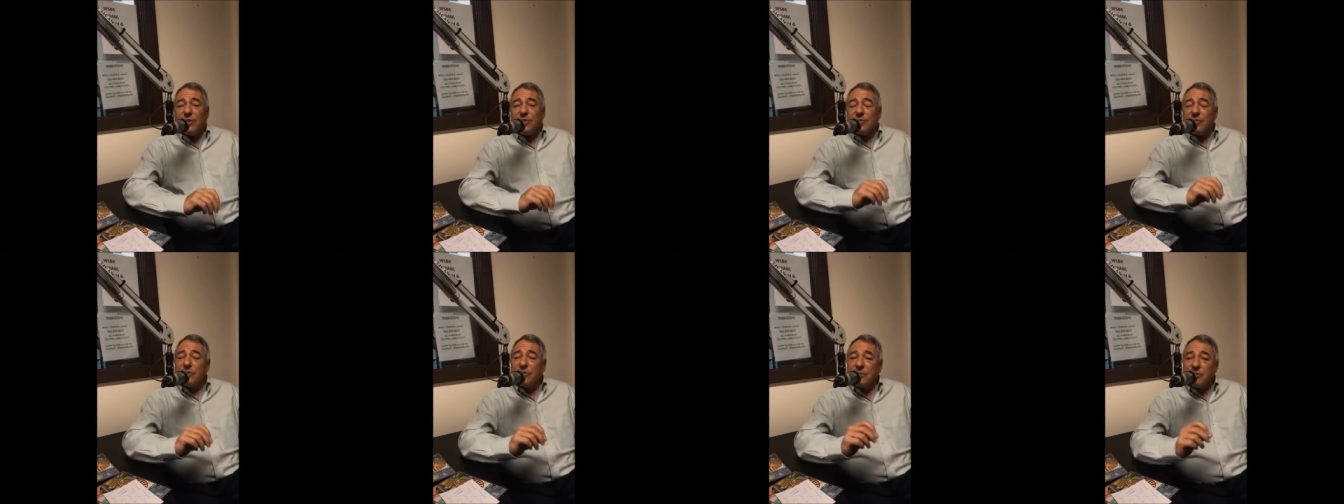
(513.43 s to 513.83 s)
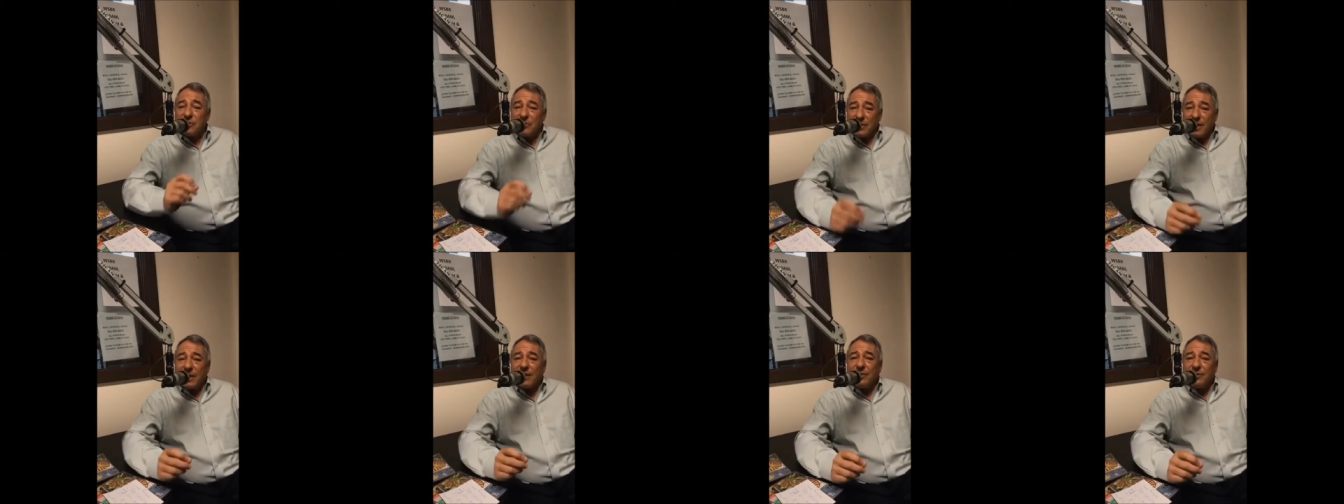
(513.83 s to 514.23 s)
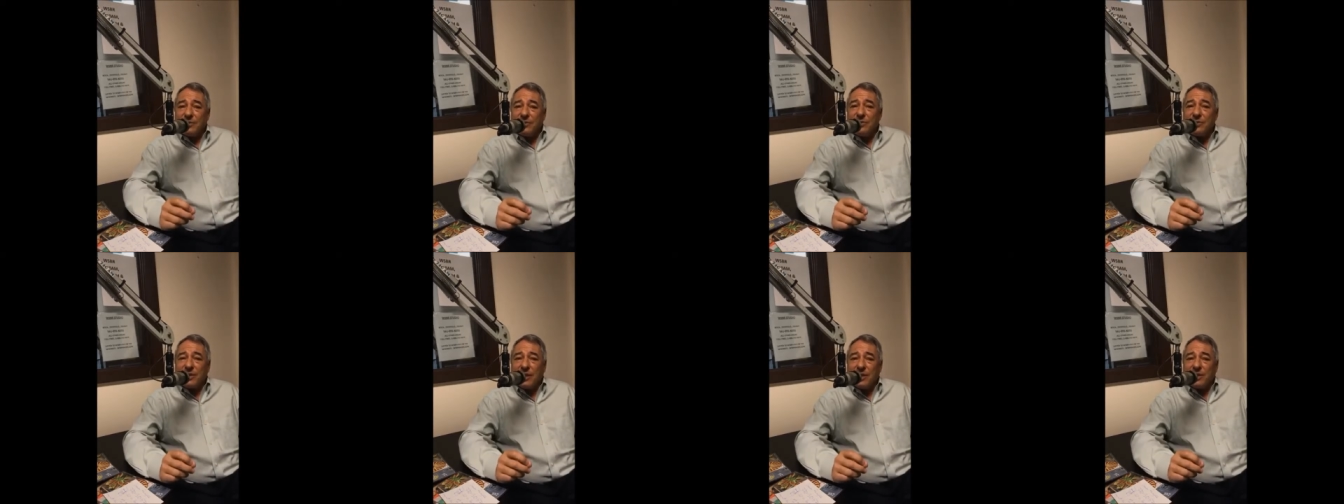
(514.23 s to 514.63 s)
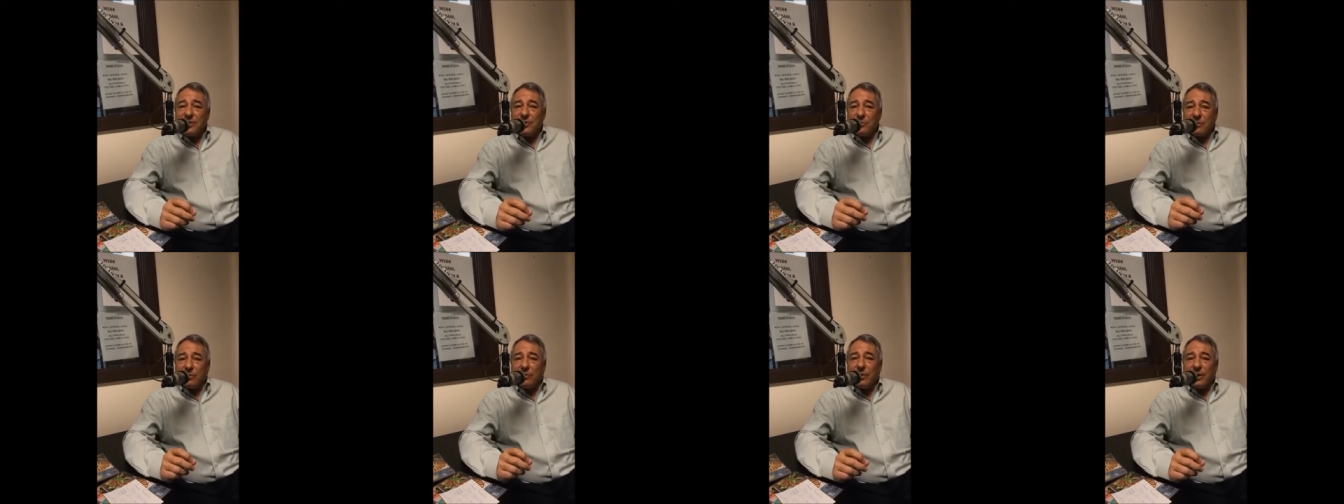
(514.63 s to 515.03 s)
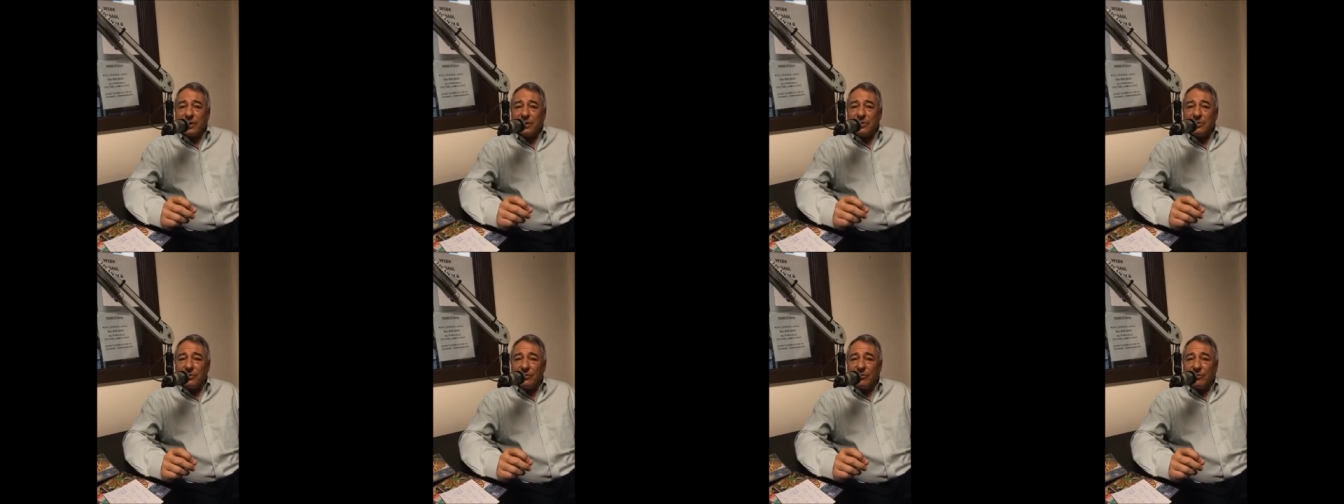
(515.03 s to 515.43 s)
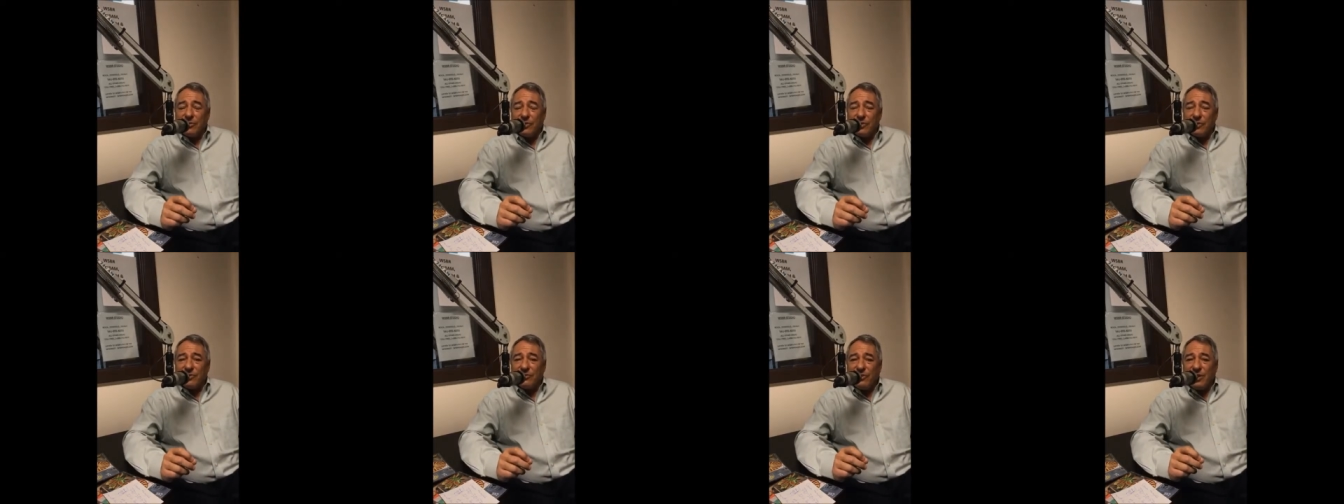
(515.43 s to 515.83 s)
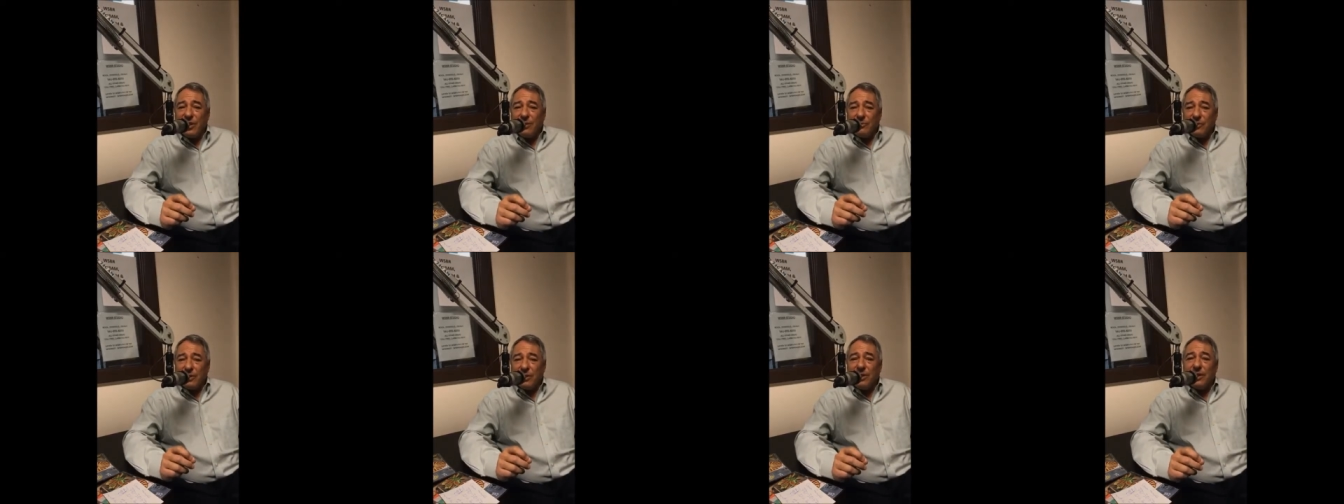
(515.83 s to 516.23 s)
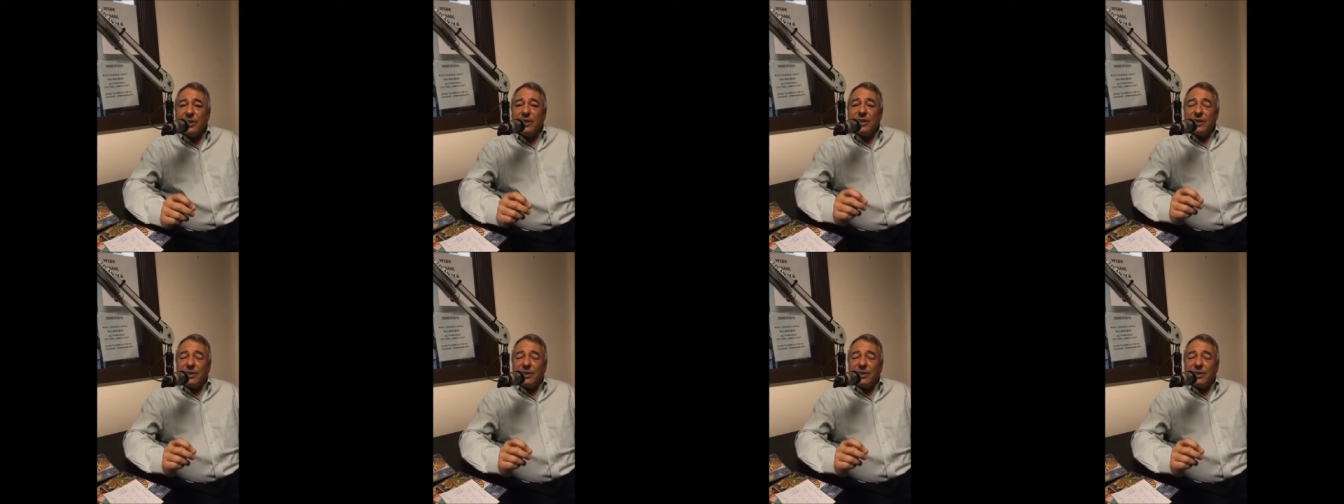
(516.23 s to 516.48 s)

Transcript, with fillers: So the second stage and what we're going to do for this family